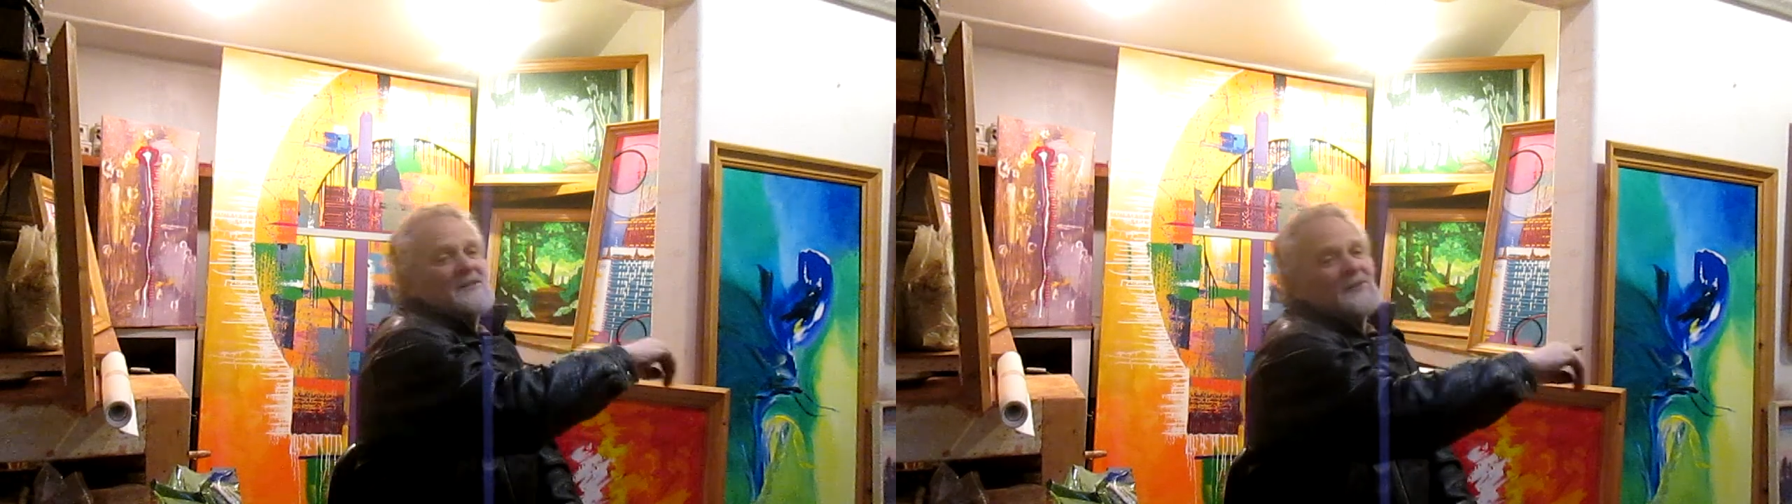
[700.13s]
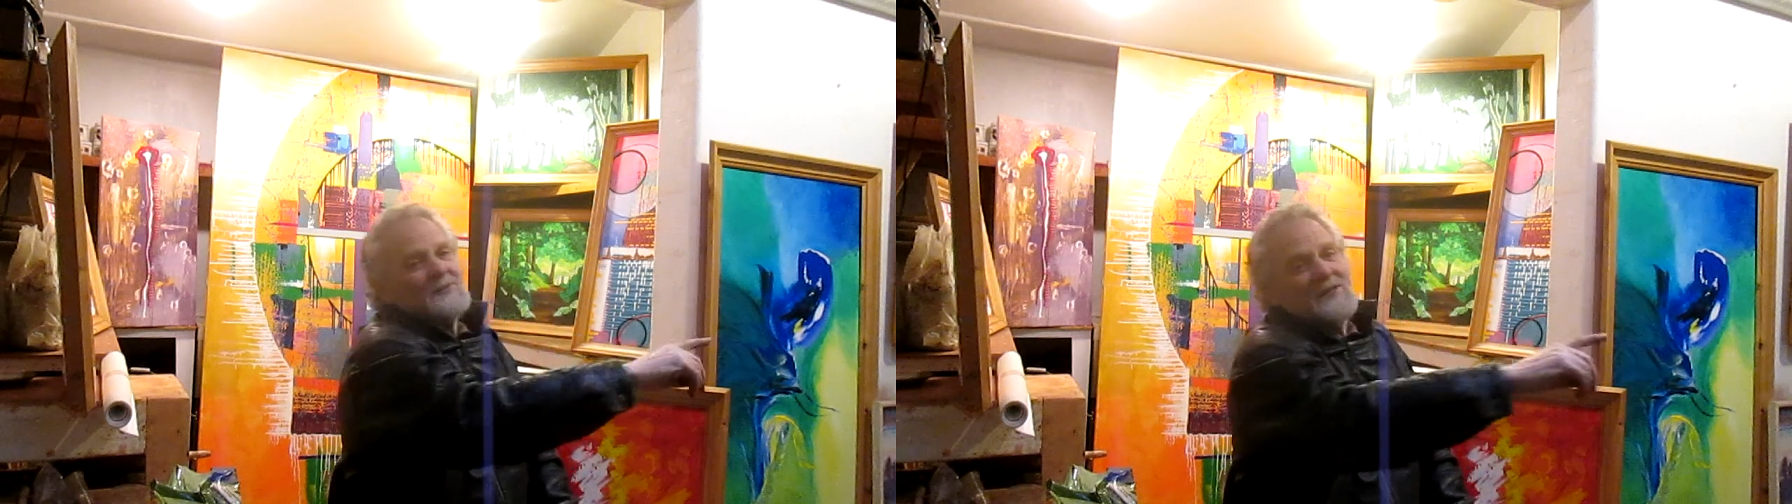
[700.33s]

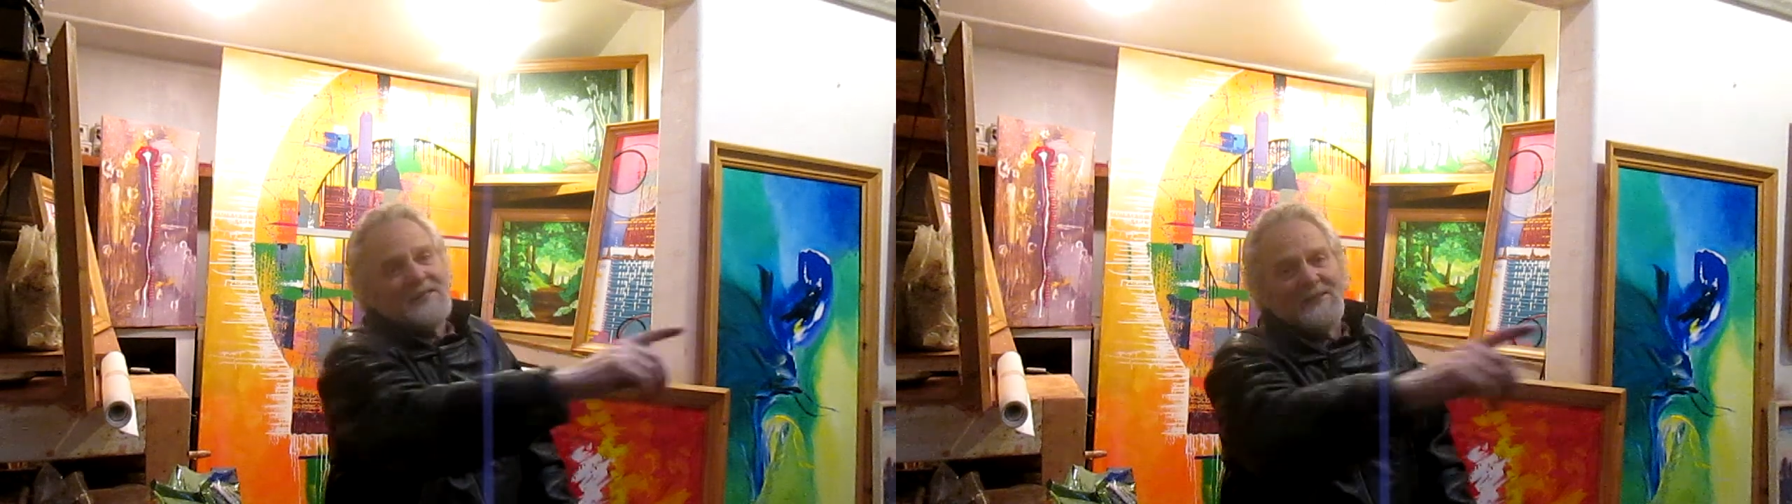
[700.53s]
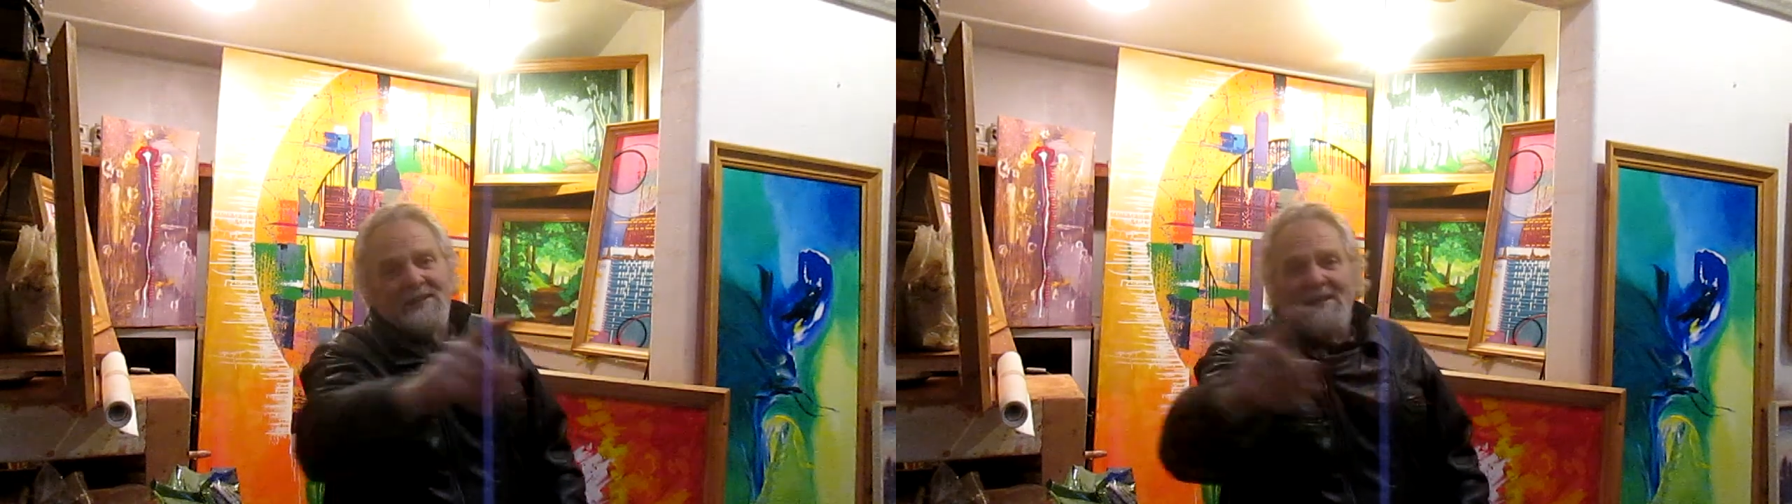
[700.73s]

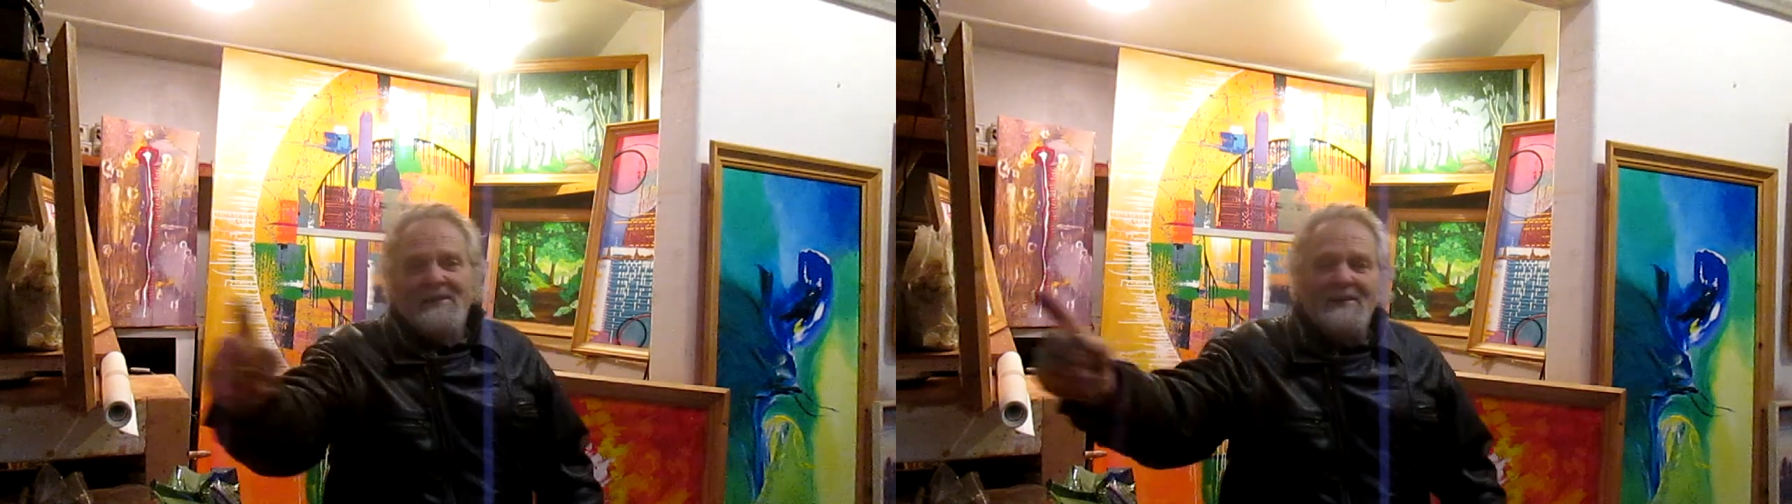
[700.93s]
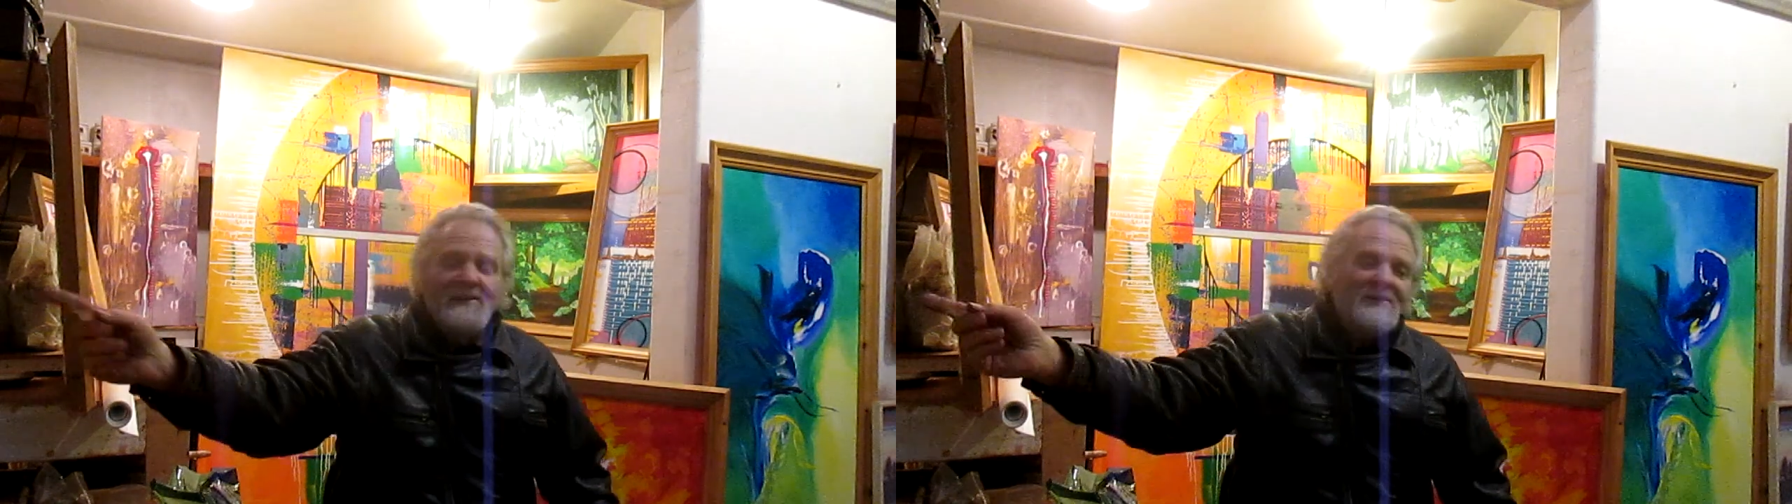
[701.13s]
streets
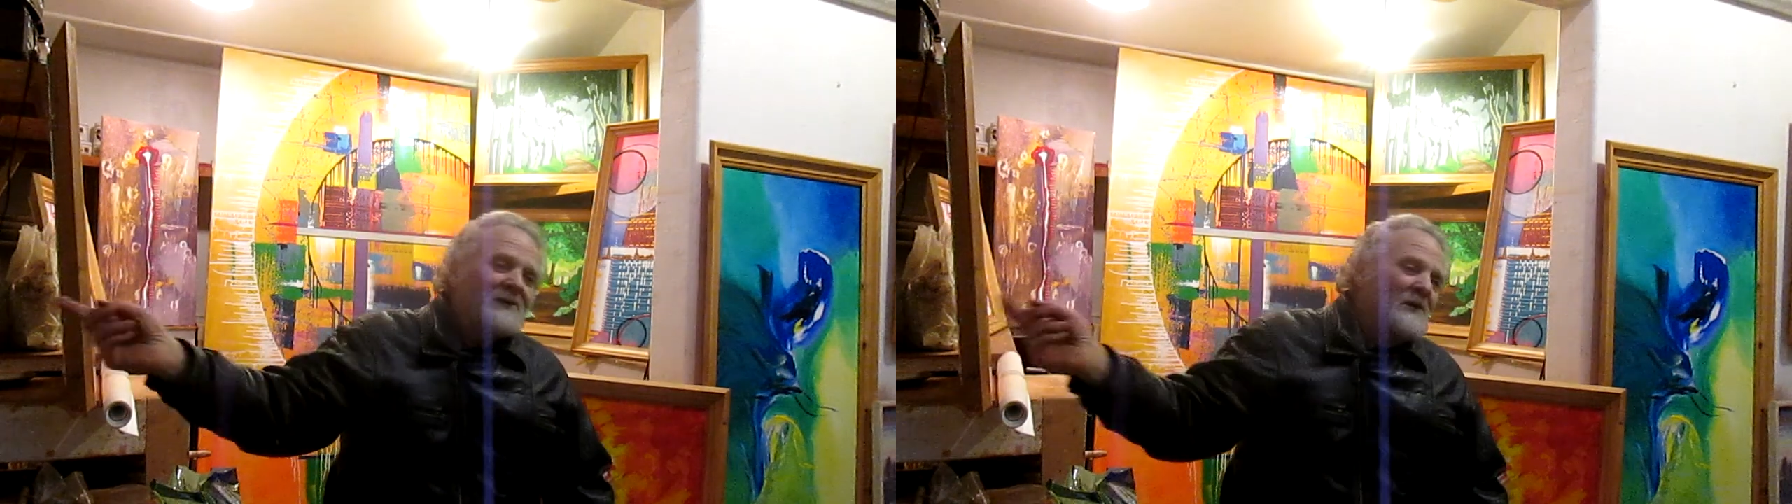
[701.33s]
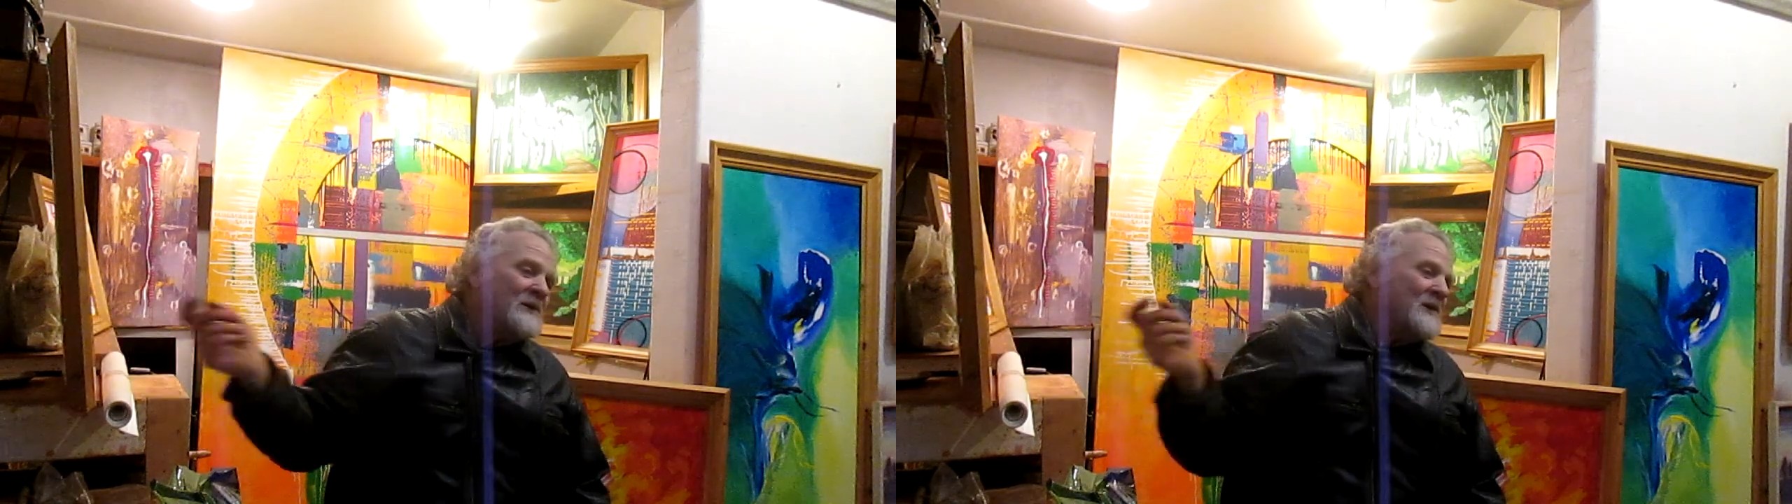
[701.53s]
in the
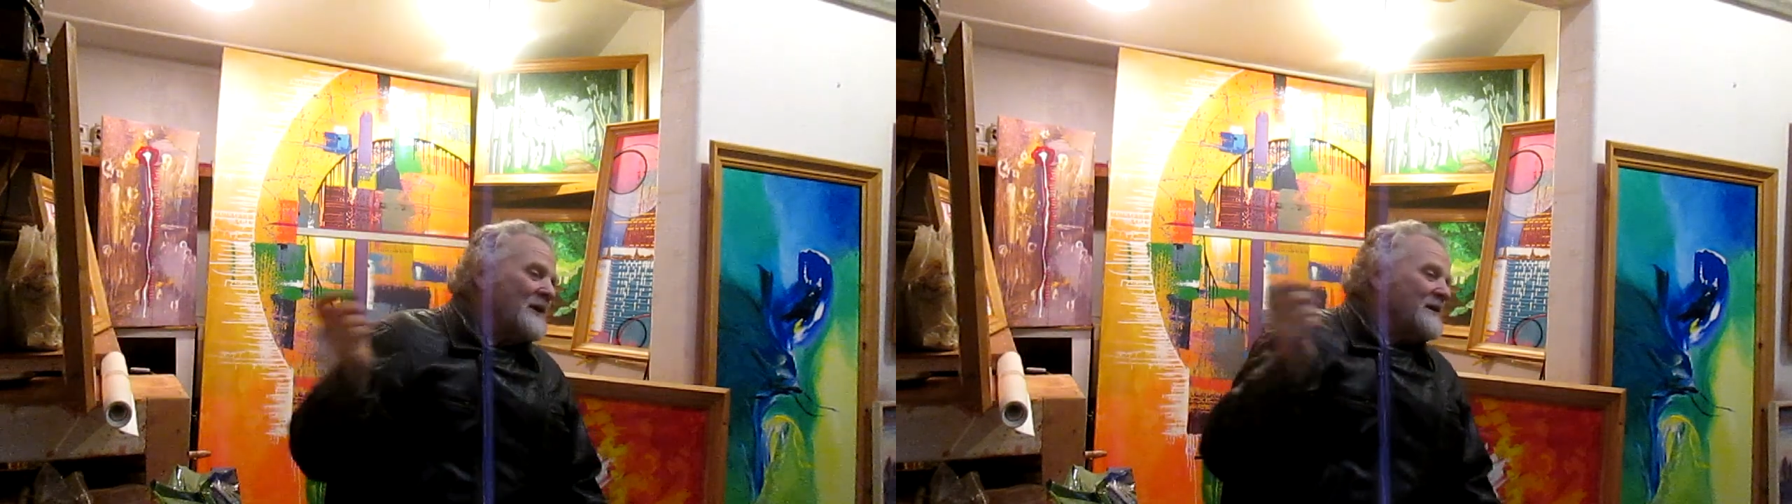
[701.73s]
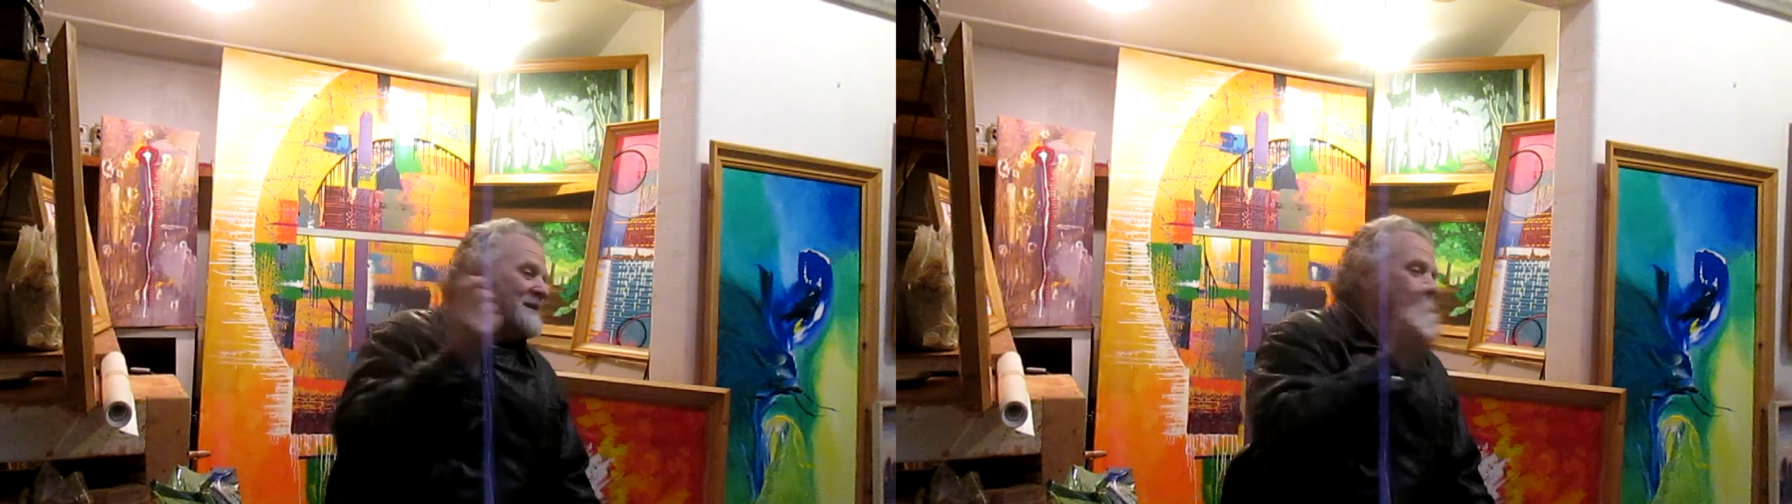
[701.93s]
go
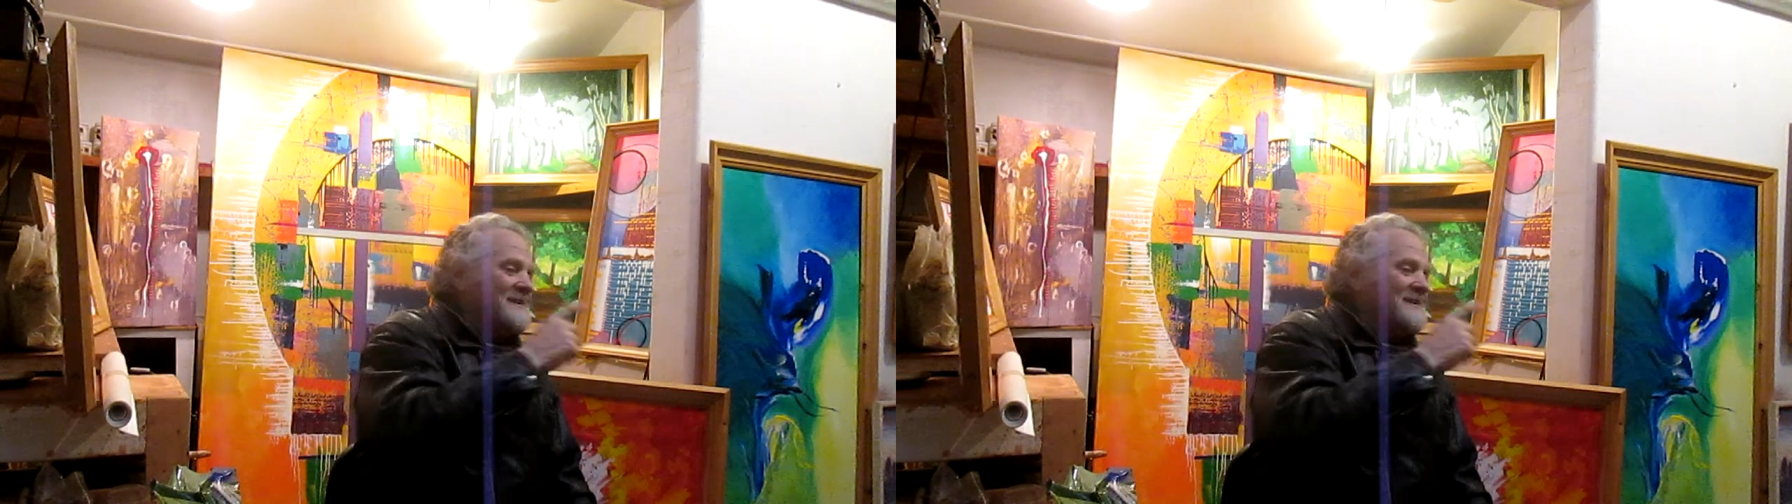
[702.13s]
kart.